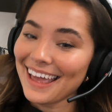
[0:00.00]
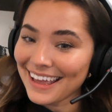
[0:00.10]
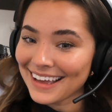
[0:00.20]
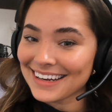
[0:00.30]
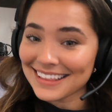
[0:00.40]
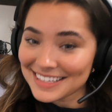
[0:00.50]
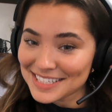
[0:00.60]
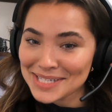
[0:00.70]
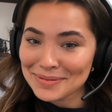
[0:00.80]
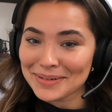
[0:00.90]
And this
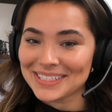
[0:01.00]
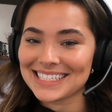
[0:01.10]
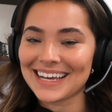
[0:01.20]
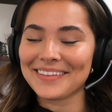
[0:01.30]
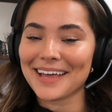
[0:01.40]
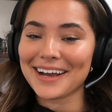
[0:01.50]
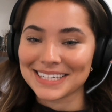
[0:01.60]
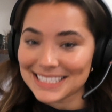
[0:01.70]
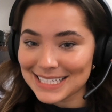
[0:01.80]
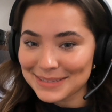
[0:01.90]
is what it would sound like on
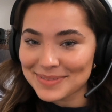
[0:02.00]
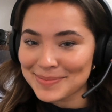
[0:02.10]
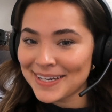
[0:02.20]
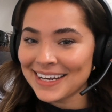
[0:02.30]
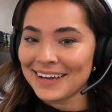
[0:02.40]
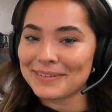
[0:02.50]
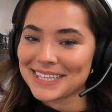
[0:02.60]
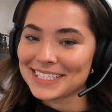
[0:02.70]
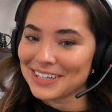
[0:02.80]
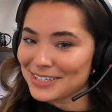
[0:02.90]
a Teams meeting with
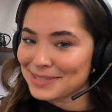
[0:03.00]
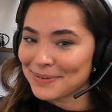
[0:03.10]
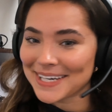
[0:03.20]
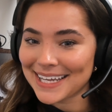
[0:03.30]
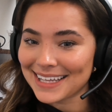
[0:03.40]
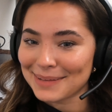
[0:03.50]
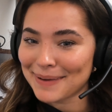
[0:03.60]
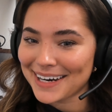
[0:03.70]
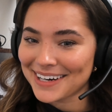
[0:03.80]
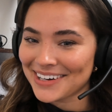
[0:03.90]
dogs barking in the
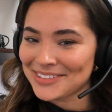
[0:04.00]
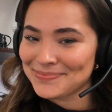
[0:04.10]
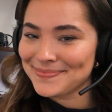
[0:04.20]
background.